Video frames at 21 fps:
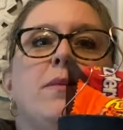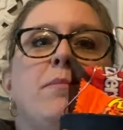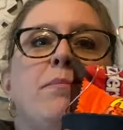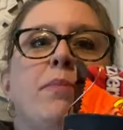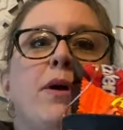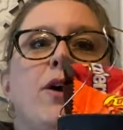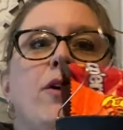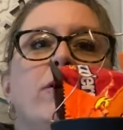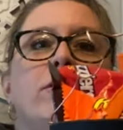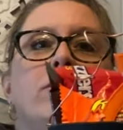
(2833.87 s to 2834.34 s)

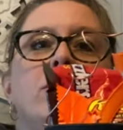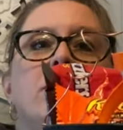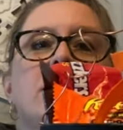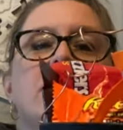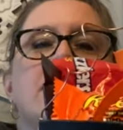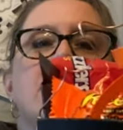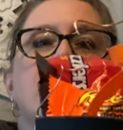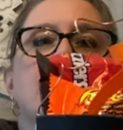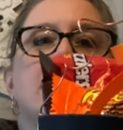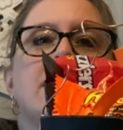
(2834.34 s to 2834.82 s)
bow to
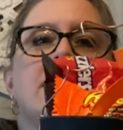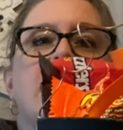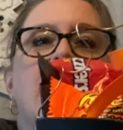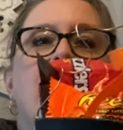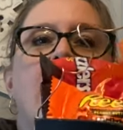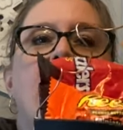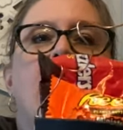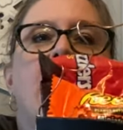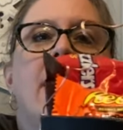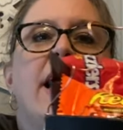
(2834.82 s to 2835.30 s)
the
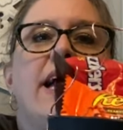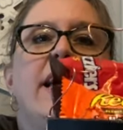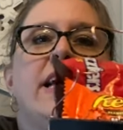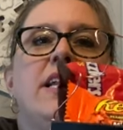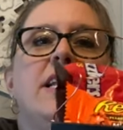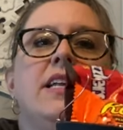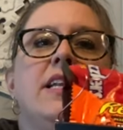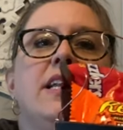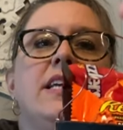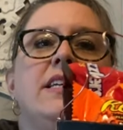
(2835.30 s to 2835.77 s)

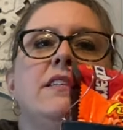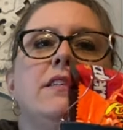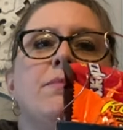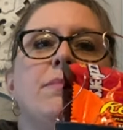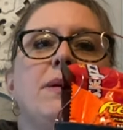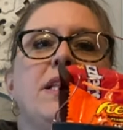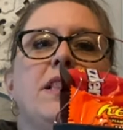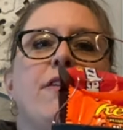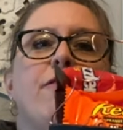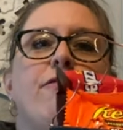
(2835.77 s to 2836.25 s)
side. It needs to
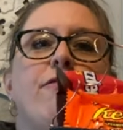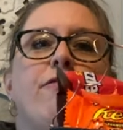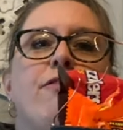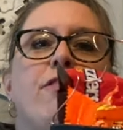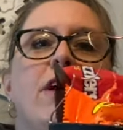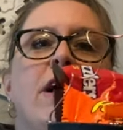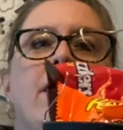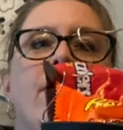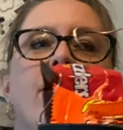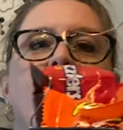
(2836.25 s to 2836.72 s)
be in the
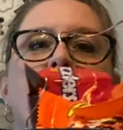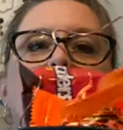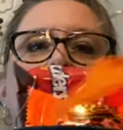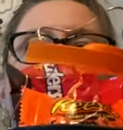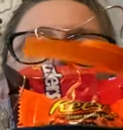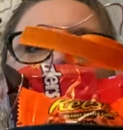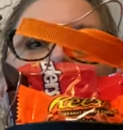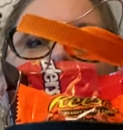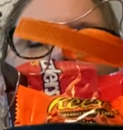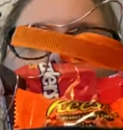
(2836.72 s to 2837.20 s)
front
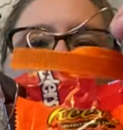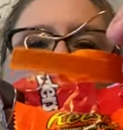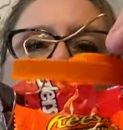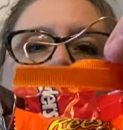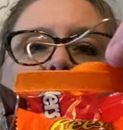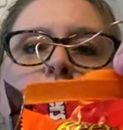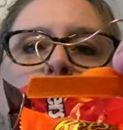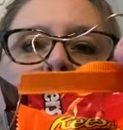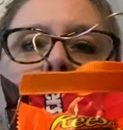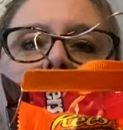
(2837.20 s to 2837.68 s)
though.
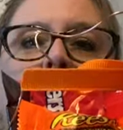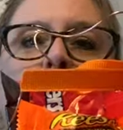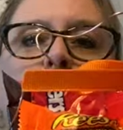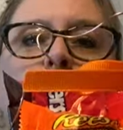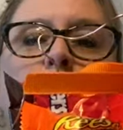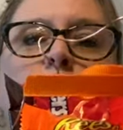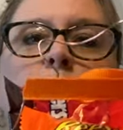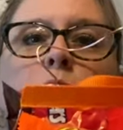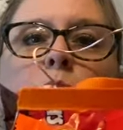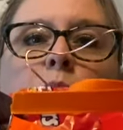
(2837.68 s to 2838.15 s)

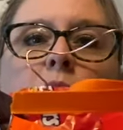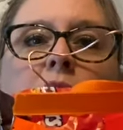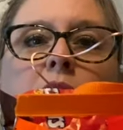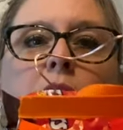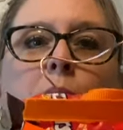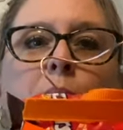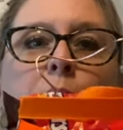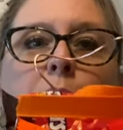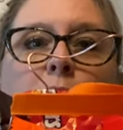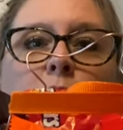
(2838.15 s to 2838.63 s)
With
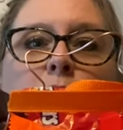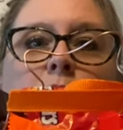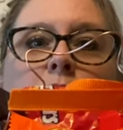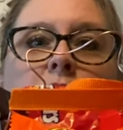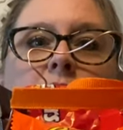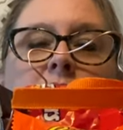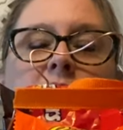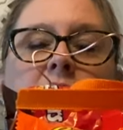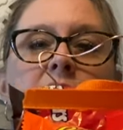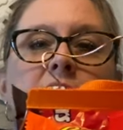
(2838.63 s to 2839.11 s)
the bow
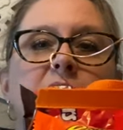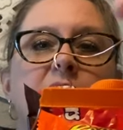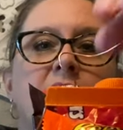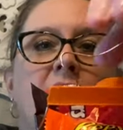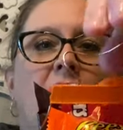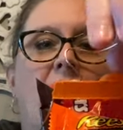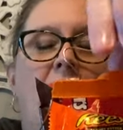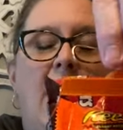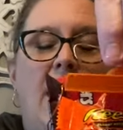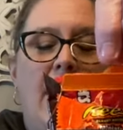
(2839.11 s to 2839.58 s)
to the
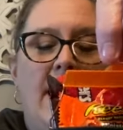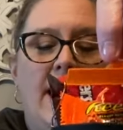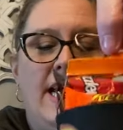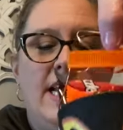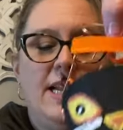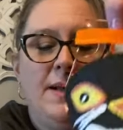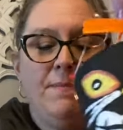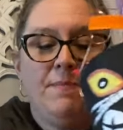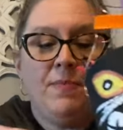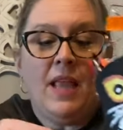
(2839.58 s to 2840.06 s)

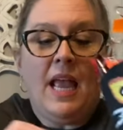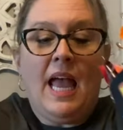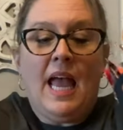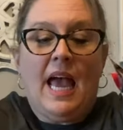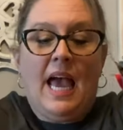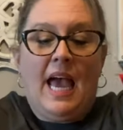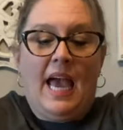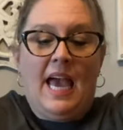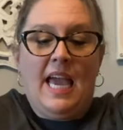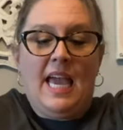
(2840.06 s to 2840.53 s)
side.
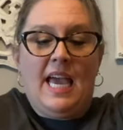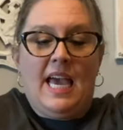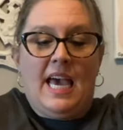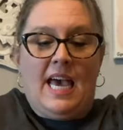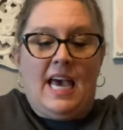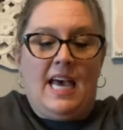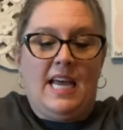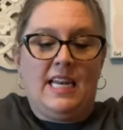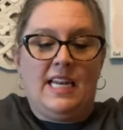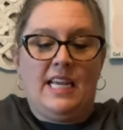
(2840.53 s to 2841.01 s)

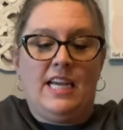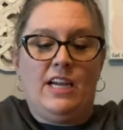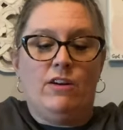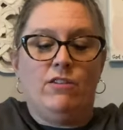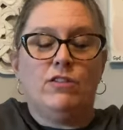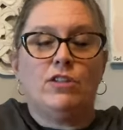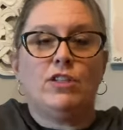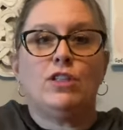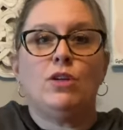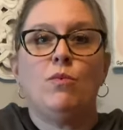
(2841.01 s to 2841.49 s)
And
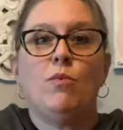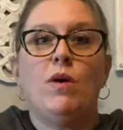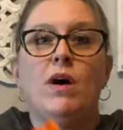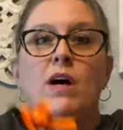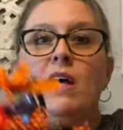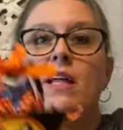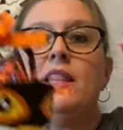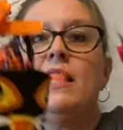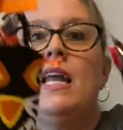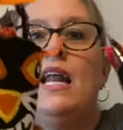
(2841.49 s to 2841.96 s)
here's the
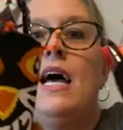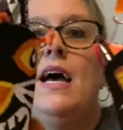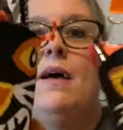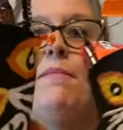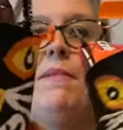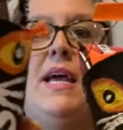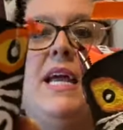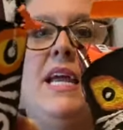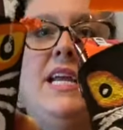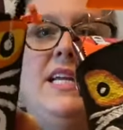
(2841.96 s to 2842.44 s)
one that I
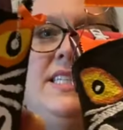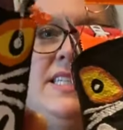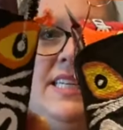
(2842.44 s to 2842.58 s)
made